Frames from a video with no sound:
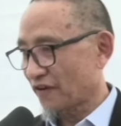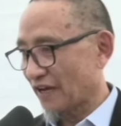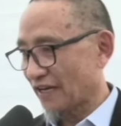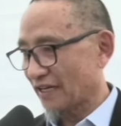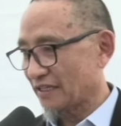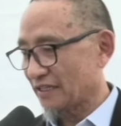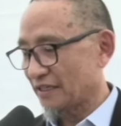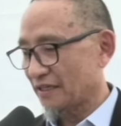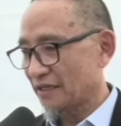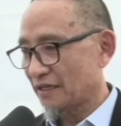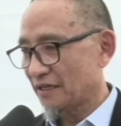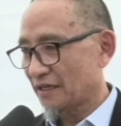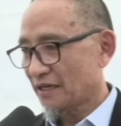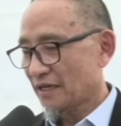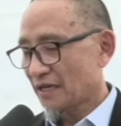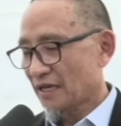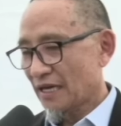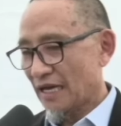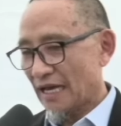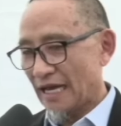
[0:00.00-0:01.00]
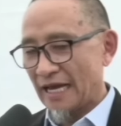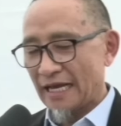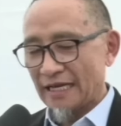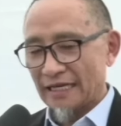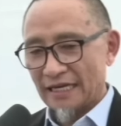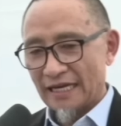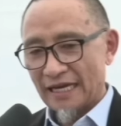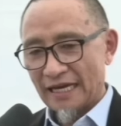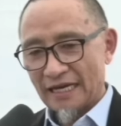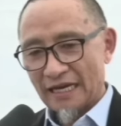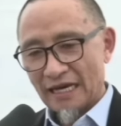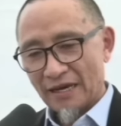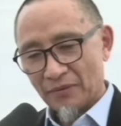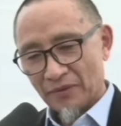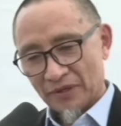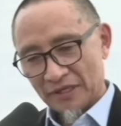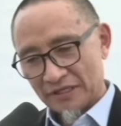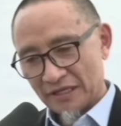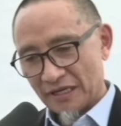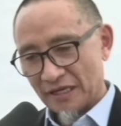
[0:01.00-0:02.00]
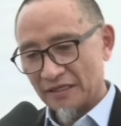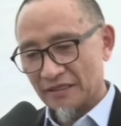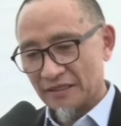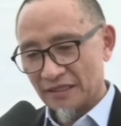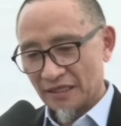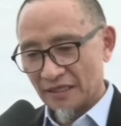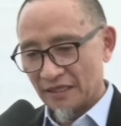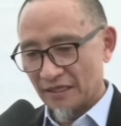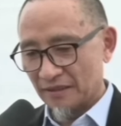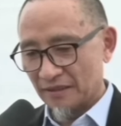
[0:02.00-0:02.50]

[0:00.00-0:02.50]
factor. And then we said,